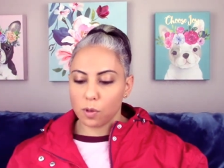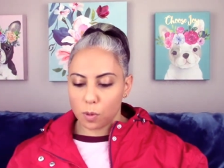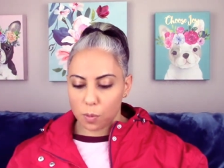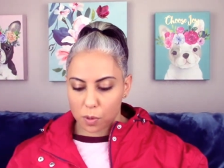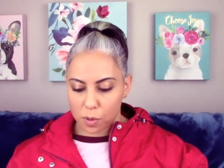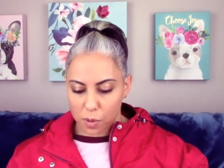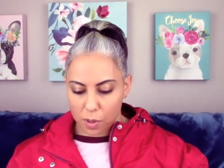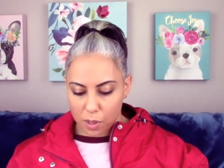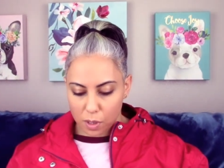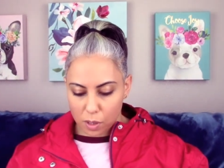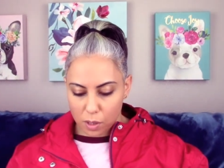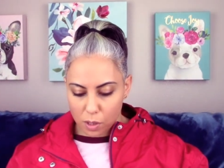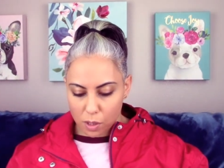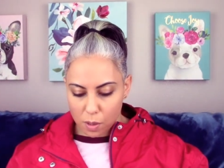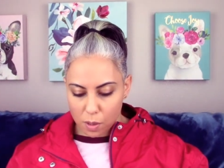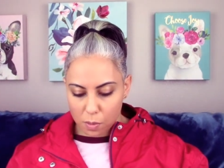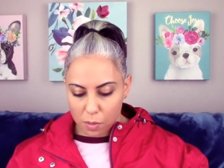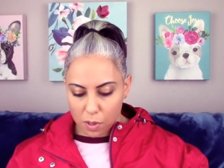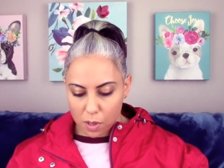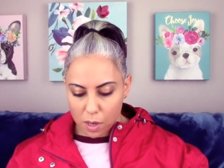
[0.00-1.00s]
group, so I
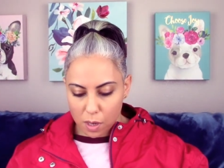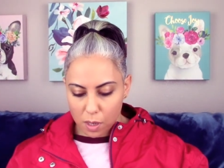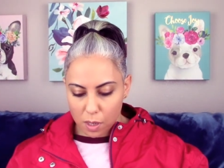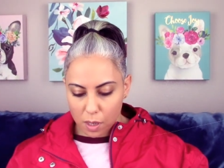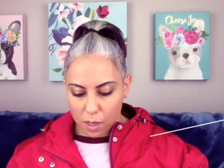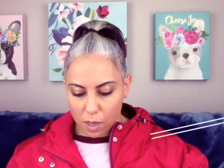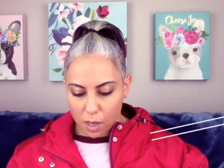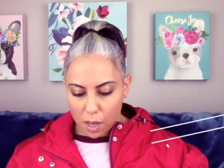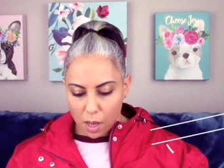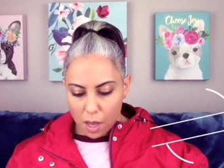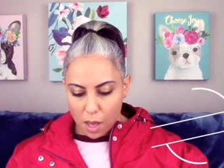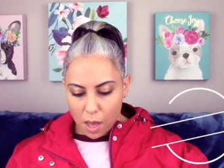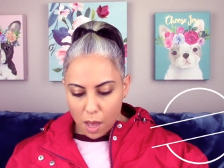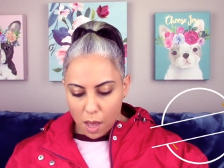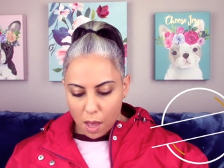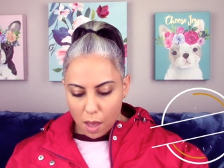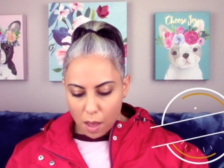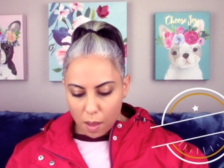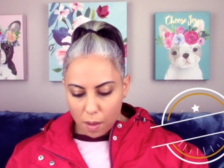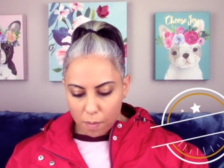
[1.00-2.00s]
jumped on it.
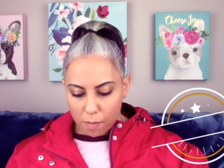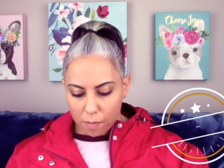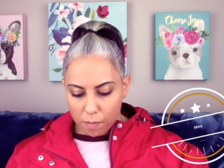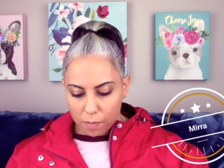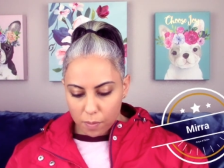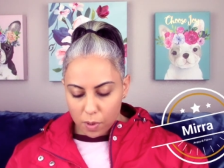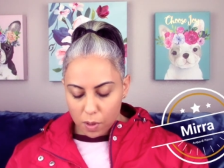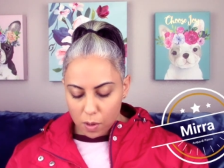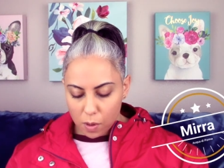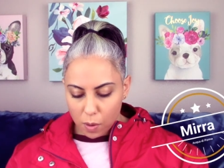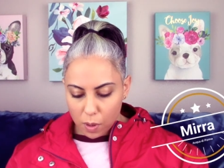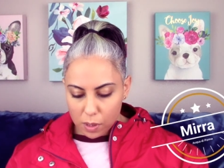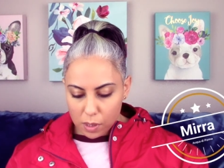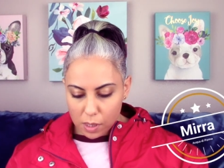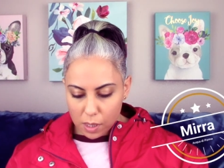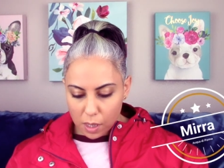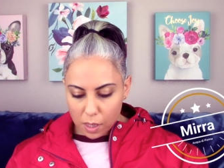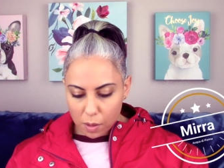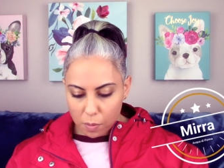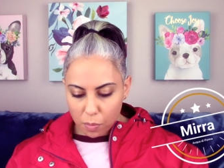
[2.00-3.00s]
Um, you know, it's
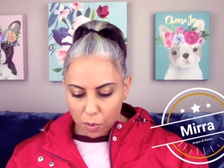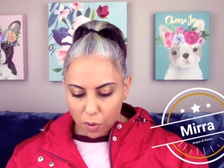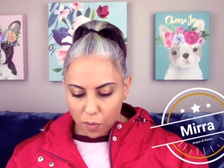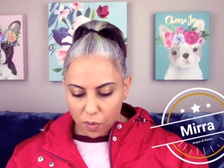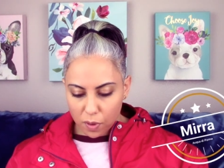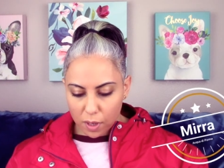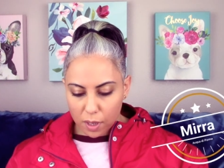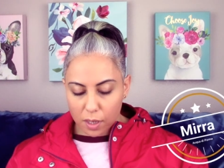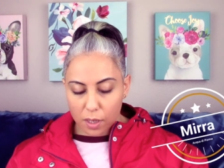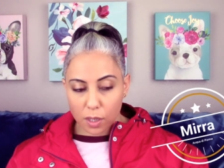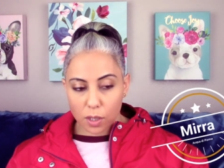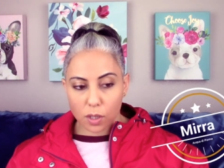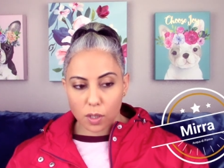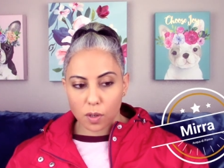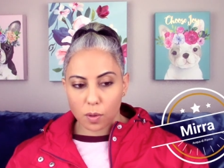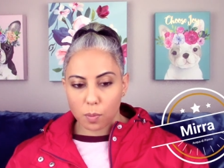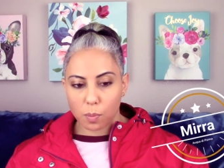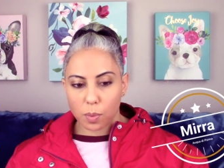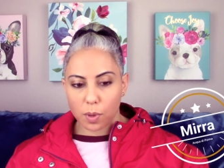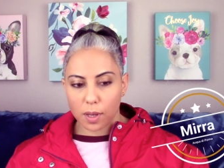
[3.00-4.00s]
not in perfect
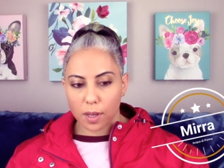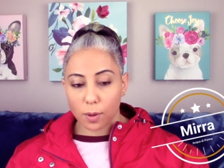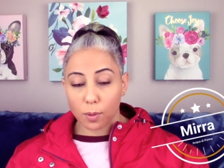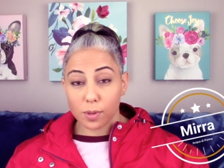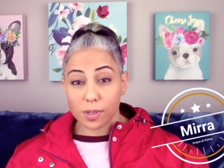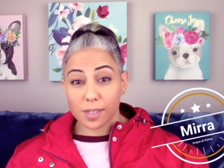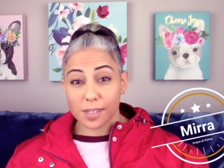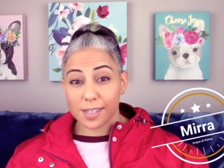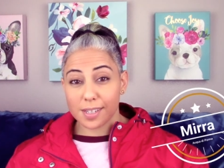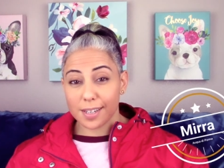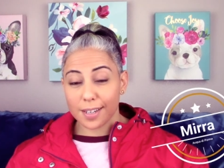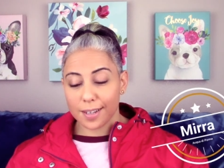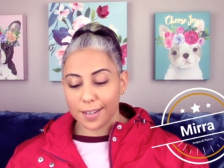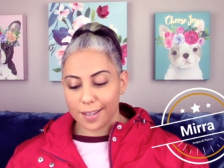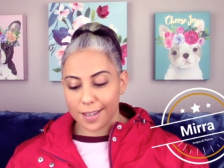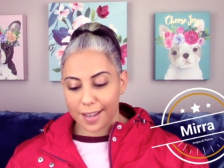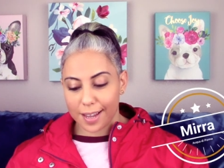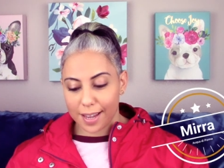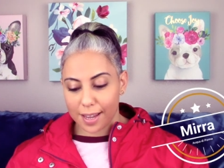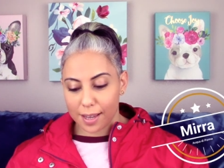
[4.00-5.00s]
condition, but it was a steal
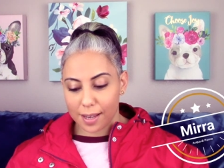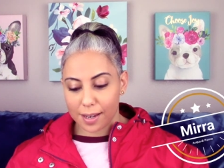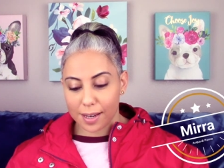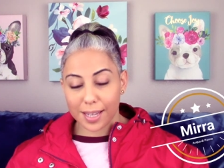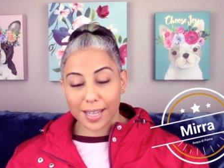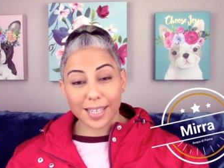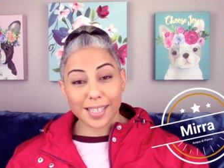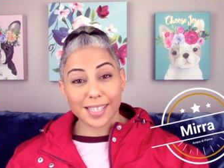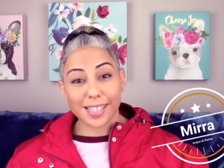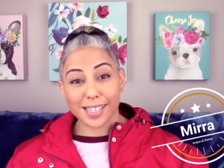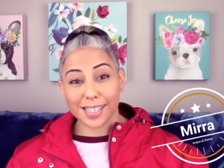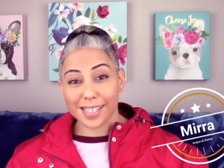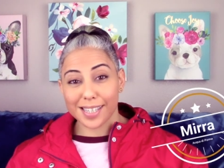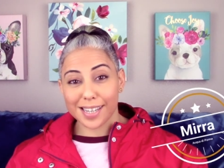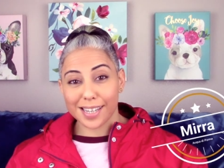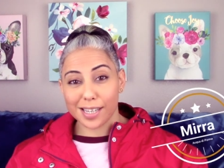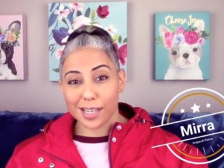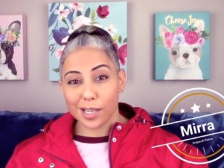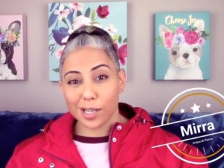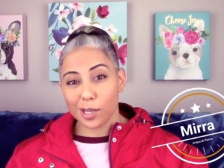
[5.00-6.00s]
and it's
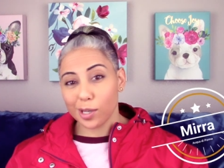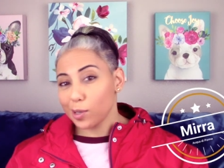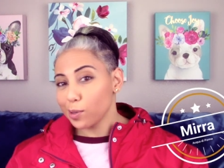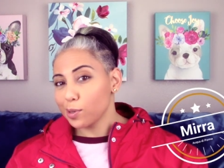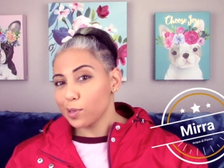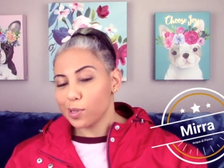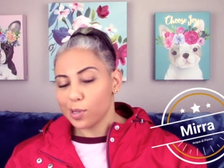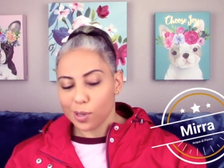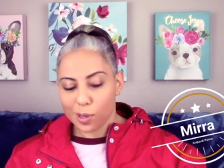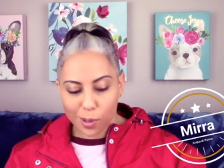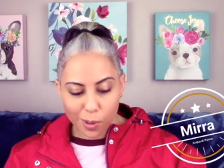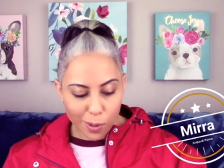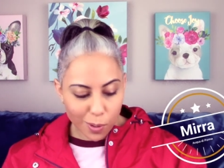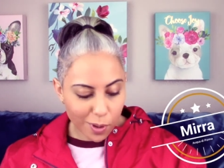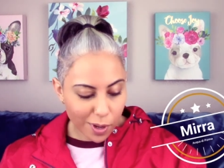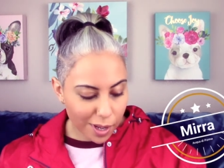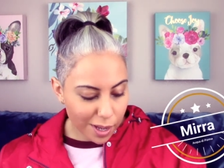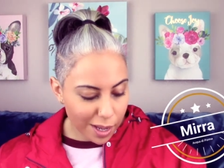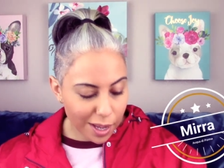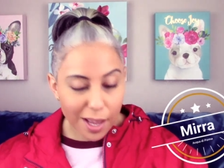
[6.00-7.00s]
discontinued, so
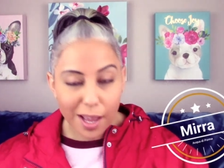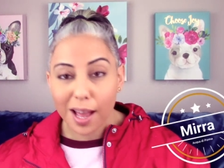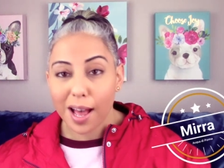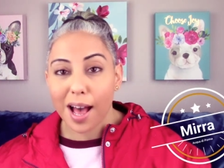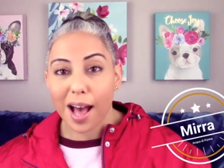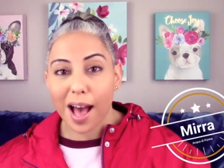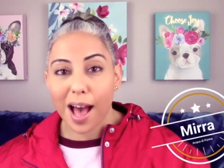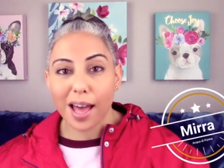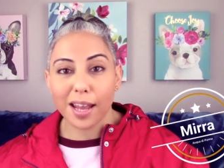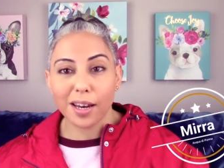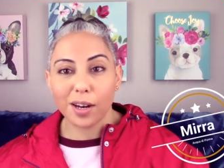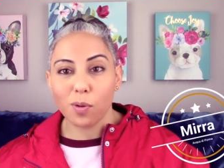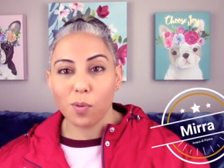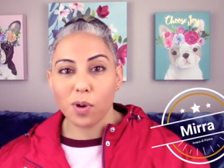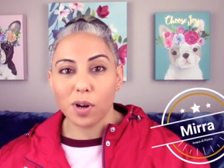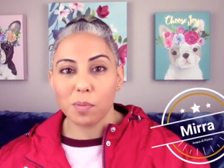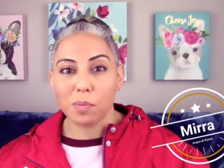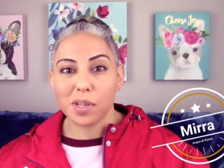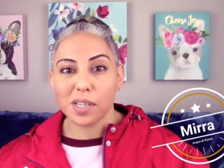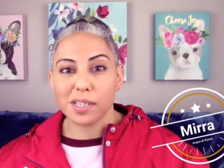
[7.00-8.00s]
I didn't
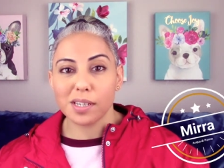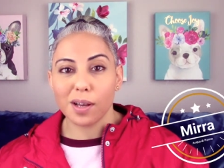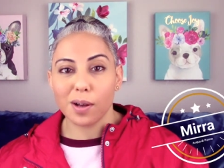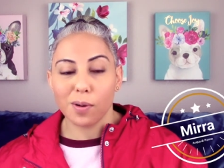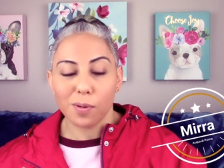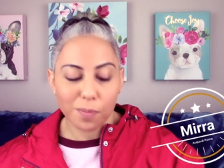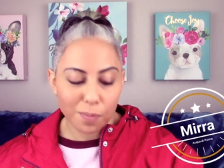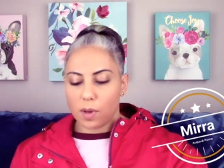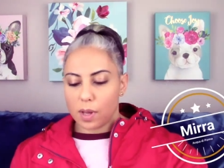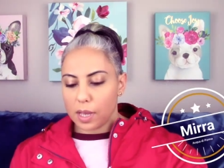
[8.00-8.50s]
want to miss out.